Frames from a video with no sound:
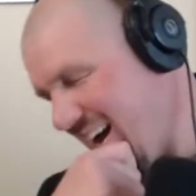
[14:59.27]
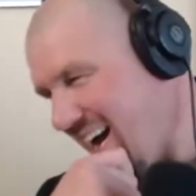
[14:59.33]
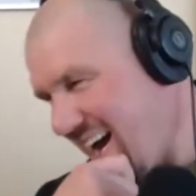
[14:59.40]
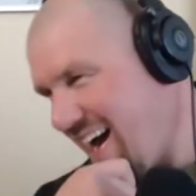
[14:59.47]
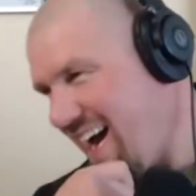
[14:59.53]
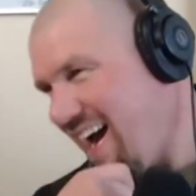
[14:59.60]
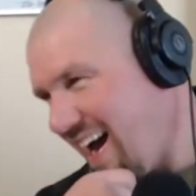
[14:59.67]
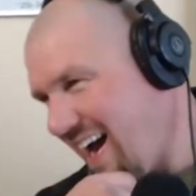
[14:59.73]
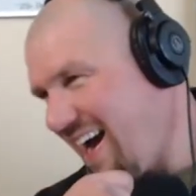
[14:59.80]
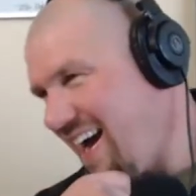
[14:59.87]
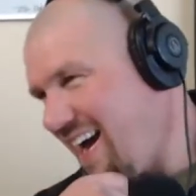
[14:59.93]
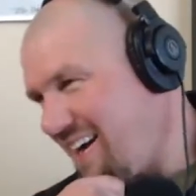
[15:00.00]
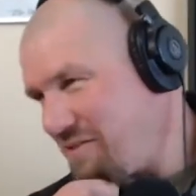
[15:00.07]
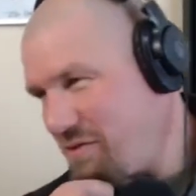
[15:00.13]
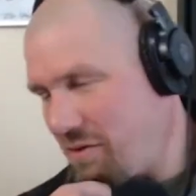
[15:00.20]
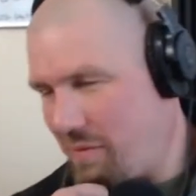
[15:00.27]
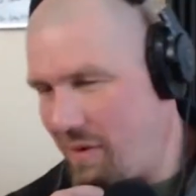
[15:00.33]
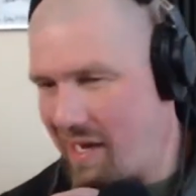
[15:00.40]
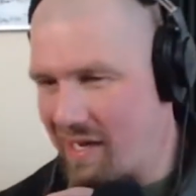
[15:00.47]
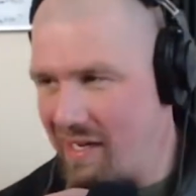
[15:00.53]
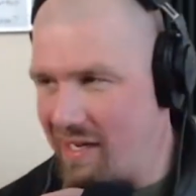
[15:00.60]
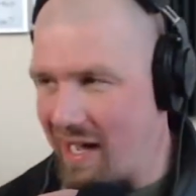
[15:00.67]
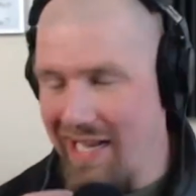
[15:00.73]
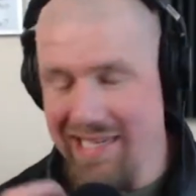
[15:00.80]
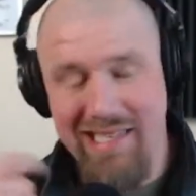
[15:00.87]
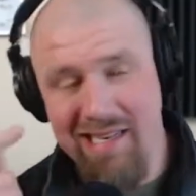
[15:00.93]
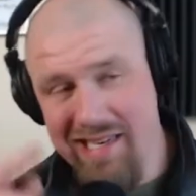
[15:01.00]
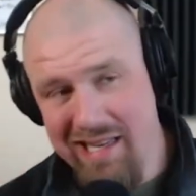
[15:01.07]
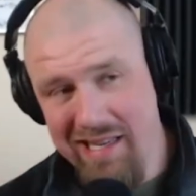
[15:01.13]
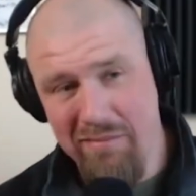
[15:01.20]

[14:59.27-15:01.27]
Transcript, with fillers: veggie. Rutabaga. I didn't eat